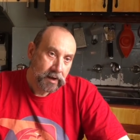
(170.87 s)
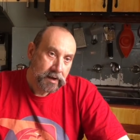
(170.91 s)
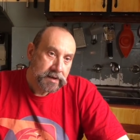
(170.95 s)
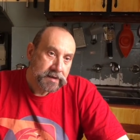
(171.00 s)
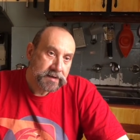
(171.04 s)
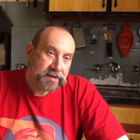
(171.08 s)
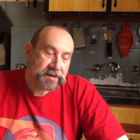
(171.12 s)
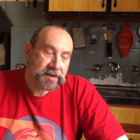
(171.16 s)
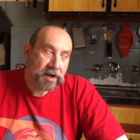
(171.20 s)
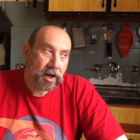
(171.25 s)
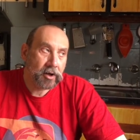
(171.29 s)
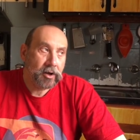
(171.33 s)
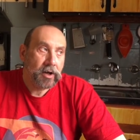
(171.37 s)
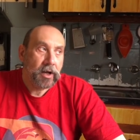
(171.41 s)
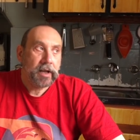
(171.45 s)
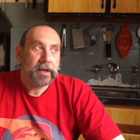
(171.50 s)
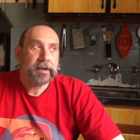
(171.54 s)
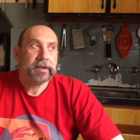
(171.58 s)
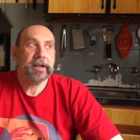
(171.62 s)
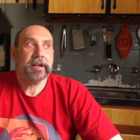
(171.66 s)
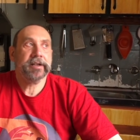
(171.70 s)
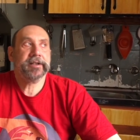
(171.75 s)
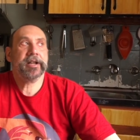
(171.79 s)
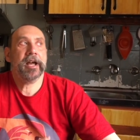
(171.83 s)
So
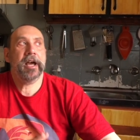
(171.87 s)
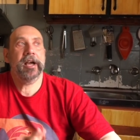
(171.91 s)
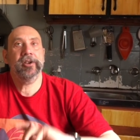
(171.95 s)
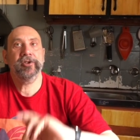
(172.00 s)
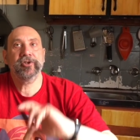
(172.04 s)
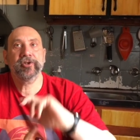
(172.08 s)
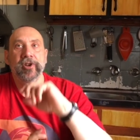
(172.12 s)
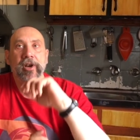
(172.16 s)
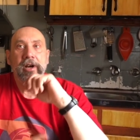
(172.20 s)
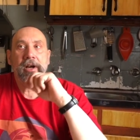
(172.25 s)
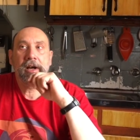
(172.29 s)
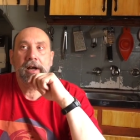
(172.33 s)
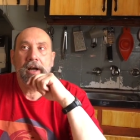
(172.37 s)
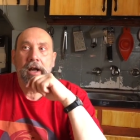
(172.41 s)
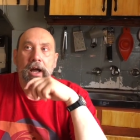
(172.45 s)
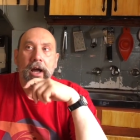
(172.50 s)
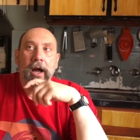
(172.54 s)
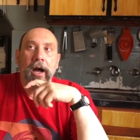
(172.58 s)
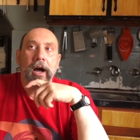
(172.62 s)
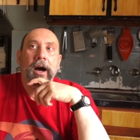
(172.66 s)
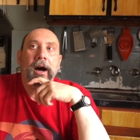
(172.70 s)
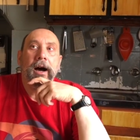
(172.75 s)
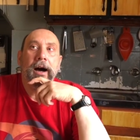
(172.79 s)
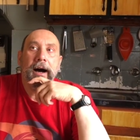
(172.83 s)
Natasha
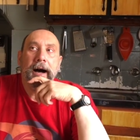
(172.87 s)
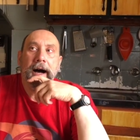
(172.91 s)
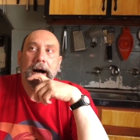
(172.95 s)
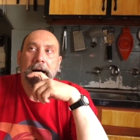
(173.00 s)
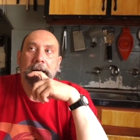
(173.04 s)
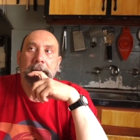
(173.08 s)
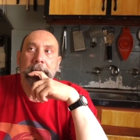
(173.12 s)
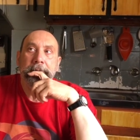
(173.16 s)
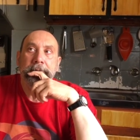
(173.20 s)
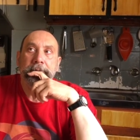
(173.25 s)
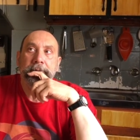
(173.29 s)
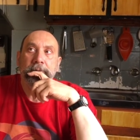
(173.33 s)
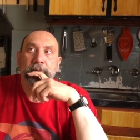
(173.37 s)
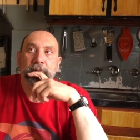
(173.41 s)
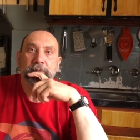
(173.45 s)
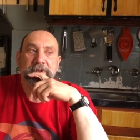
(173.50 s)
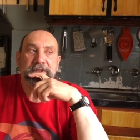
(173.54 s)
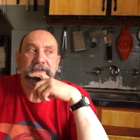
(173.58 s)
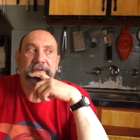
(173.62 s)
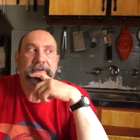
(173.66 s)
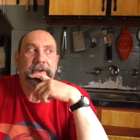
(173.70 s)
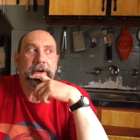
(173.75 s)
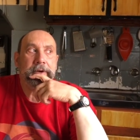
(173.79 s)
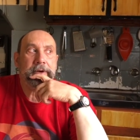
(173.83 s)

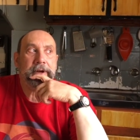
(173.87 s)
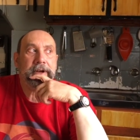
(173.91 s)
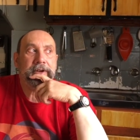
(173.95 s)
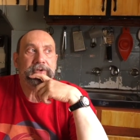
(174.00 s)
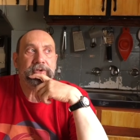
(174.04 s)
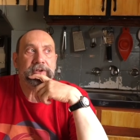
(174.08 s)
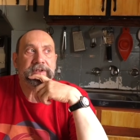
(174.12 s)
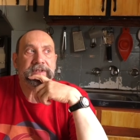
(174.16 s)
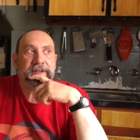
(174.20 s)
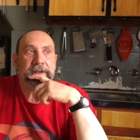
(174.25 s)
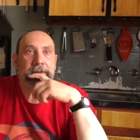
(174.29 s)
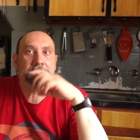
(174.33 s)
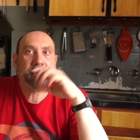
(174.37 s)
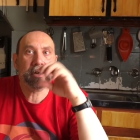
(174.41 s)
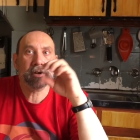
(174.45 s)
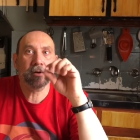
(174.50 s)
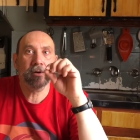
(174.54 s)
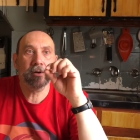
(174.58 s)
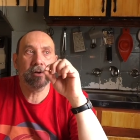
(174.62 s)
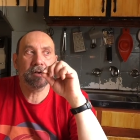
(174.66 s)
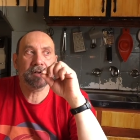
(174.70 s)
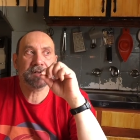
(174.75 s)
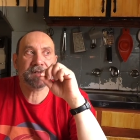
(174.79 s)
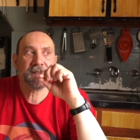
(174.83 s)
was very interesting
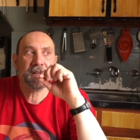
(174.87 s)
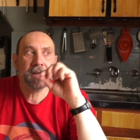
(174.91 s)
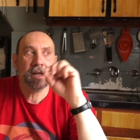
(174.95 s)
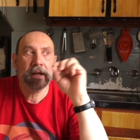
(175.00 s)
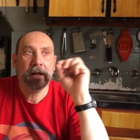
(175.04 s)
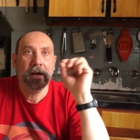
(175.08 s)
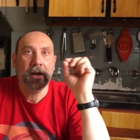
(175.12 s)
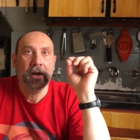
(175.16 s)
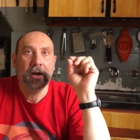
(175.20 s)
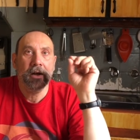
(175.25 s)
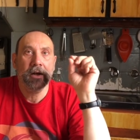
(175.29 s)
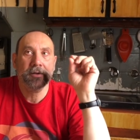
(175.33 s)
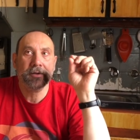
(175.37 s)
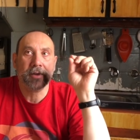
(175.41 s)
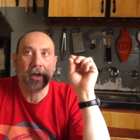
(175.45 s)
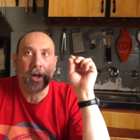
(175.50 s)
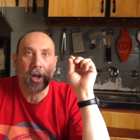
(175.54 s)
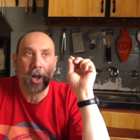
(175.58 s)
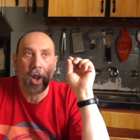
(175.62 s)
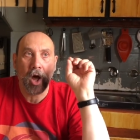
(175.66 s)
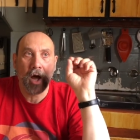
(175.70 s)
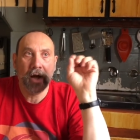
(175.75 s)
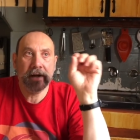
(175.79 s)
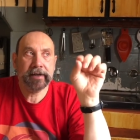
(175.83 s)
because the
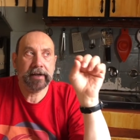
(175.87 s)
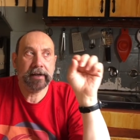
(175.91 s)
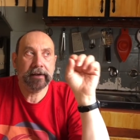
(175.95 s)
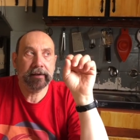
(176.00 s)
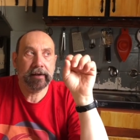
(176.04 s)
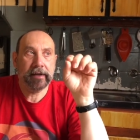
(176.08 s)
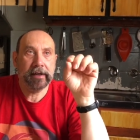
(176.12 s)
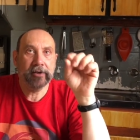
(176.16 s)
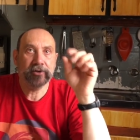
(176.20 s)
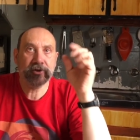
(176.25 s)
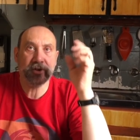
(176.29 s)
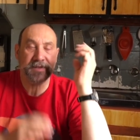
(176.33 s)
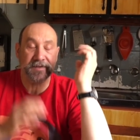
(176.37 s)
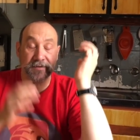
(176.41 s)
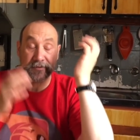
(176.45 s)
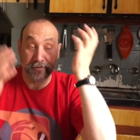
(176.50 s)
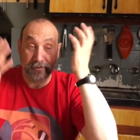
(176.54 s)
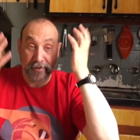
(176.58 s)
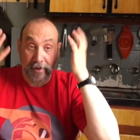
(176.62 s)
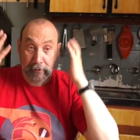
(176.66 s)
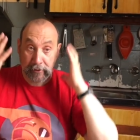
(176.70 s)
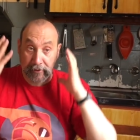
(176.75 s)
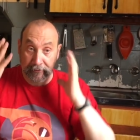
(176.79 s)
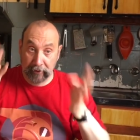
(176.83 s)
lighting there, she's
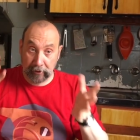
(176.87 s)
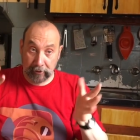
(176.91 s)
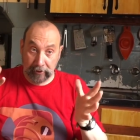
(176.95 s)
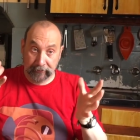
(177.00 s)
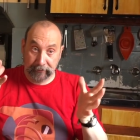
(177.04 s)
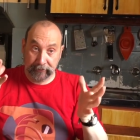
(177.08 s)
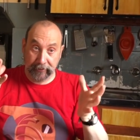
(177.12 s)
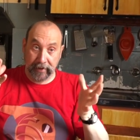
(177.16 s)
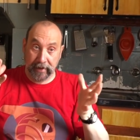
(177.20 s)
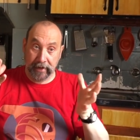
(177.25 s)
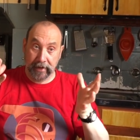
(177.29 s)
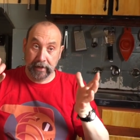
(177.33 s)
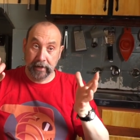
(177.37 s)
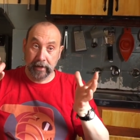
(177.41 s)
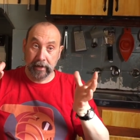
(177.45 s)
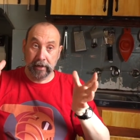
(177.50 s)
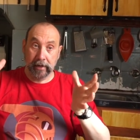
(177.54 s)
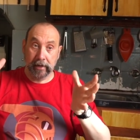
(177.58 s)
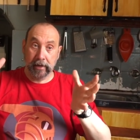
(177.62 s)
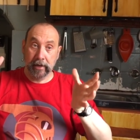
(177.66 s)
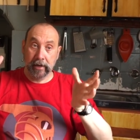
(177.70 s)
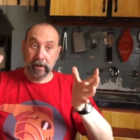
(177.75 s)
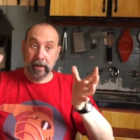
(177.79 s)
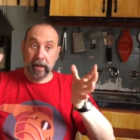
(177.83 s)
very, very
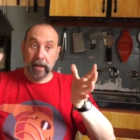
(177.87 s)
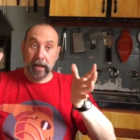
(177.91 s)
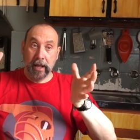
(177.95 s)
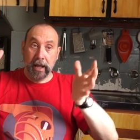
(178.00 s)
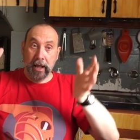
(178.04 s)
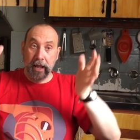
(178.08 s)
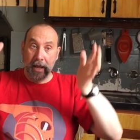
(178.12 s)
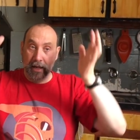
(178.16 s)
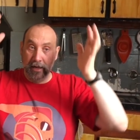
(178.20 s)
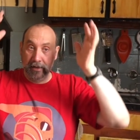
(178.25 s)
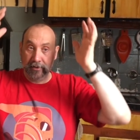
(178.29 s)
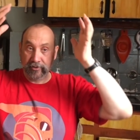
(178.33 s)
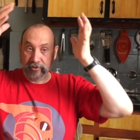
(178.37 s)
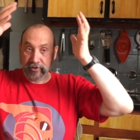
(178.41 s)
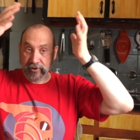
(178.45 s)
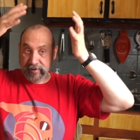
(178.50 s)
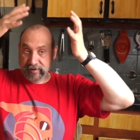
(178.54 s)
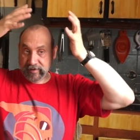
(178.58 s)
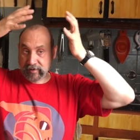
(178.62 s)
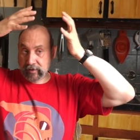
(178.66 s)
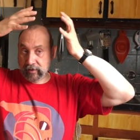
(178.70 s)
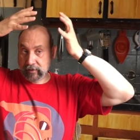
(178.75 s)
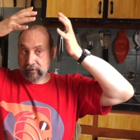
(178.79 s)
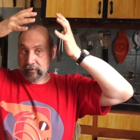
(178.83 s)
fair and
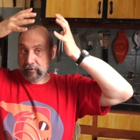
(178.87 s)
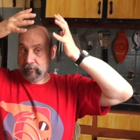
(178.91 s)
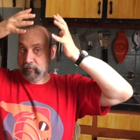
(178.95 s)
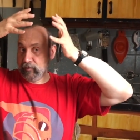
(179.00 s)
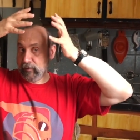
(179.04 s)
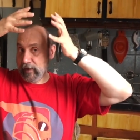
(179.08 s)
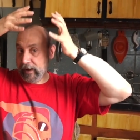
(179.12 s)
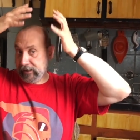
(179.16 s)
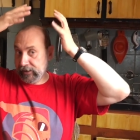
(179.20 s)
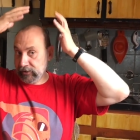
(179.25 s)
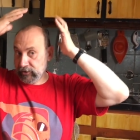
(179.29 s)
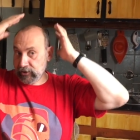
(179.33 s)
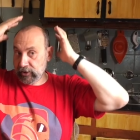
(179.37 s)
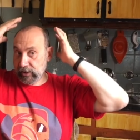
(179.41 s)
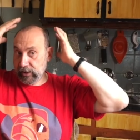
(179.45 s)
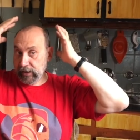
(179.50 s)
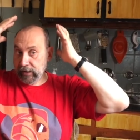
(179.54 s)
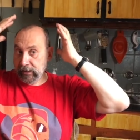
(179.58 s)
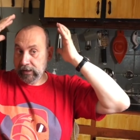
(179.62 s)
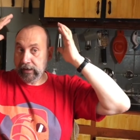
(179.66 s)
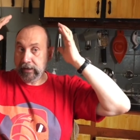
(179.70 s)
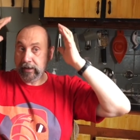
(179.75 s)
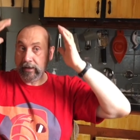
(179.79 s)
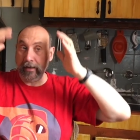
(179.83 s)
she's got reddish
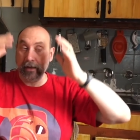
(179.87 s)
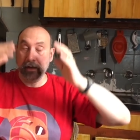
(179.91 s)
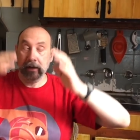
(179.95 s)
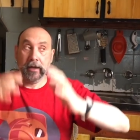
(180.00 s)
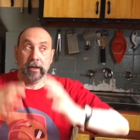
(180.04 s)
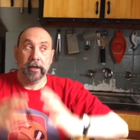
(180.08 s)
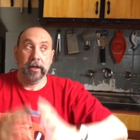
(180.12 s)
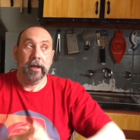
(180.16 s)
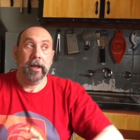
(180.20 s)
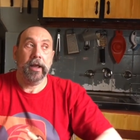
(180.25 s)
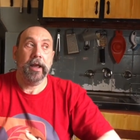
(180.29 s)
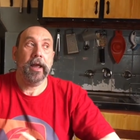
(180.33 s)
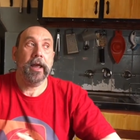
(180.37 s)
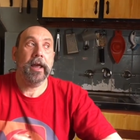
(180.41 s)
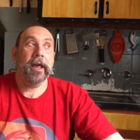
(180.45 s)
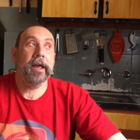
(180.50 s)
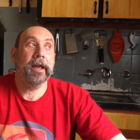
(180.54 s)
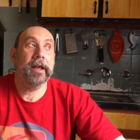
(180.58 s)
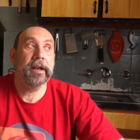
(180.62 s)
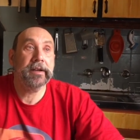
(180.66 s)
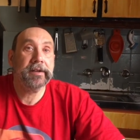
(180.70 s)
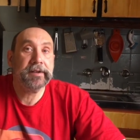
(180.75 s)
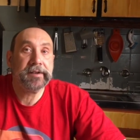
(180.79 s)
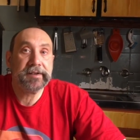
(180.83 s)
hair.
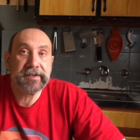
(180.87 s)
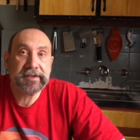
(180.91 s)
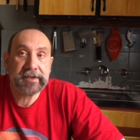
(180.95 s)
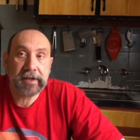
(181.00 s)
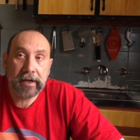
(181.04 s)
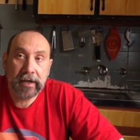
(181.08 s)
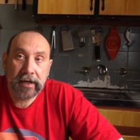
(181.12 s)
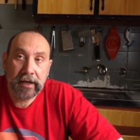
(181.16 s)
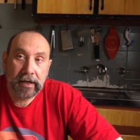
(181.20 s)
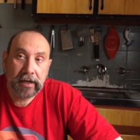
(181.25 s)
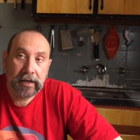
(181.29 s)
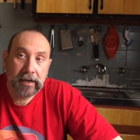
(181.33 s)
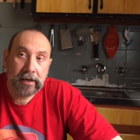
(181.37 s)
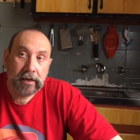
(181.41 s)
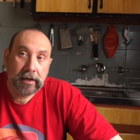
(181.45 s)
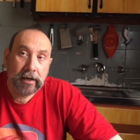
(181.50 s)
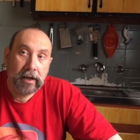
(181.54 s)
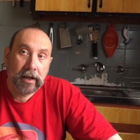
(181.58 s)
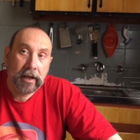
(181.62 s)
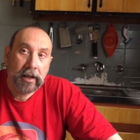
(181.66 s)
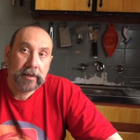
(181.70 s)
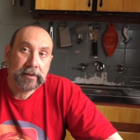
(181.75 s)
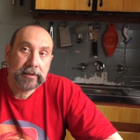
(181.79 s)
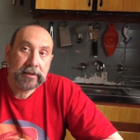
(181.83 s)
And
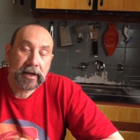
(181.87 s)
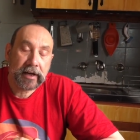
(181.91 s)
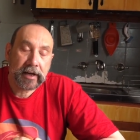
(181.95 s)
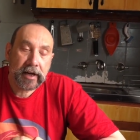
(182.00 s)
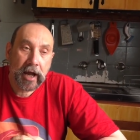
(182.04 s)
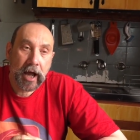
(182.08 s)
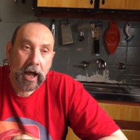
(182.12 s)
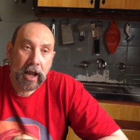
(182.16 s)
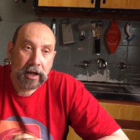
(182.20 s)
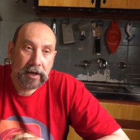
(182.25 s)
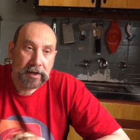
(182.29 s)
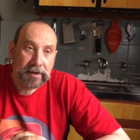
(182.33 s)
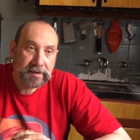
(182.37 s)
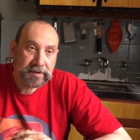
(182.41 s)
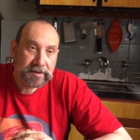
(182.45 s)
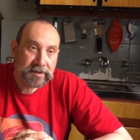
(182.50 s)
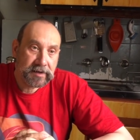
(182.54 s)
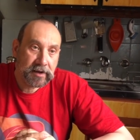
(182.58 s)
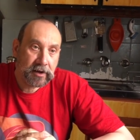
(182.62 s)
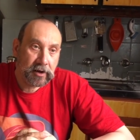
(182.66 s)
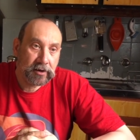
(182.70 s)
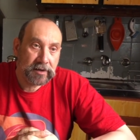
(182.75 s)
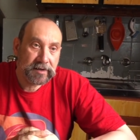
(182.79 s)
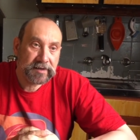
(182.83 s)
the colours
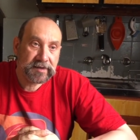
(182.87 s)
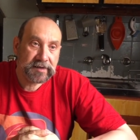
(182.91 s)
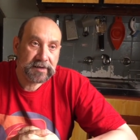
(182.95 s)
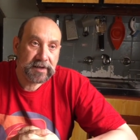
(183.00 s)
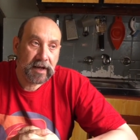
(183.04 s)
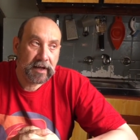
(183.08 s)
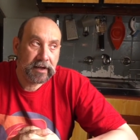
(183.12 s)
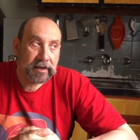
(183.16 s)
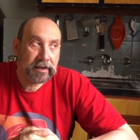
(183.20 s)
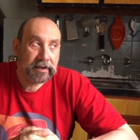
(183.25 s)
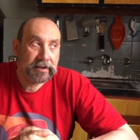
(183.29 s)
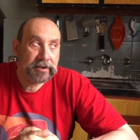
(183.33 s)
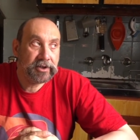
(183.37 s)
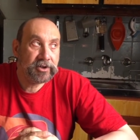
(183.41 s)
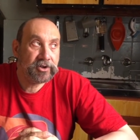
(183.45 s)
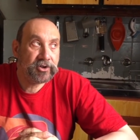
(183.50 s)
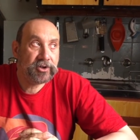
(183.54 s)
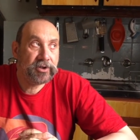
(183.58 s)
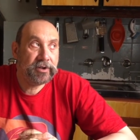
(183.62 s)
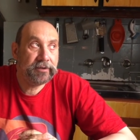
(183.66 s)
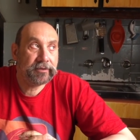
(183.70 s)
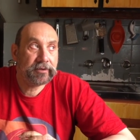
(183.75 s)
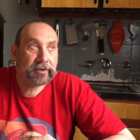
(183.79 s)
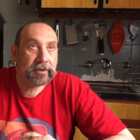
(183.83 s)
that I was starting to
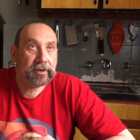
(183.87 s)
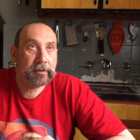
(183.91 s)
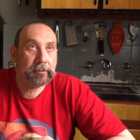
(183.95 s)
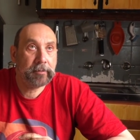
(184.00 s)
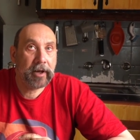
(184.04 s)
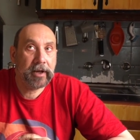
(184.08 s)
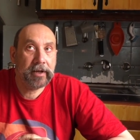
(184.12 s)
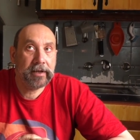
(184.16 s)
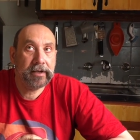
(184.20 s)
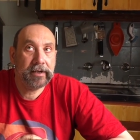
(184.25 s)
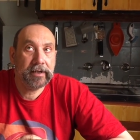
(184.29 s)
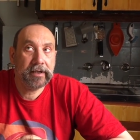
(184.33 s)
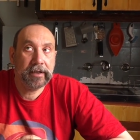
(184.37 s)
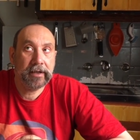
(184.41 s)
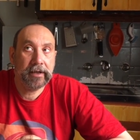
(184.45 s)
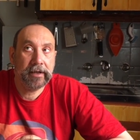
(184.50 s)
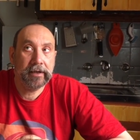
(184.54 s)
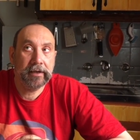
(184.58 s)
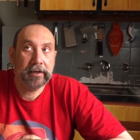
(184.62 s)
shift the painting